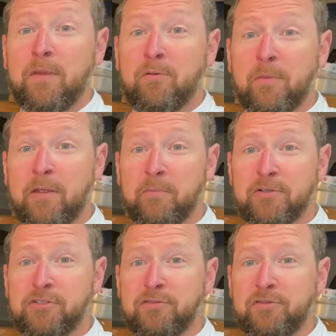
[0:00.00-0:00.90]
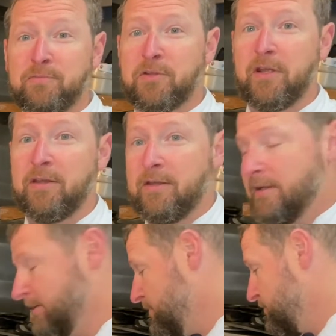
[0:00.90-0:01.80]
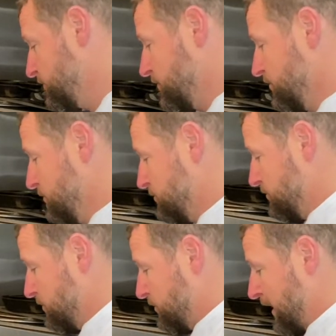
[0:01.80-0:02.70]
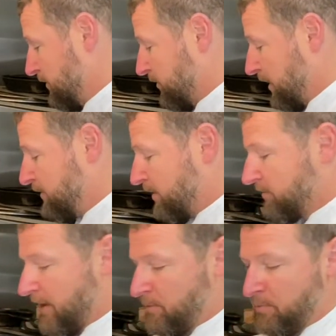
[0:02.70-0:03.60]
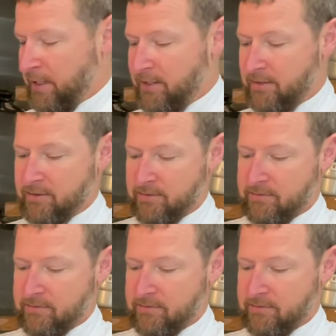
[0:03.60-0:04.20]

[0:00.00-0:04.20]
We're making beer cheese soup today. So that nice slab of bacon,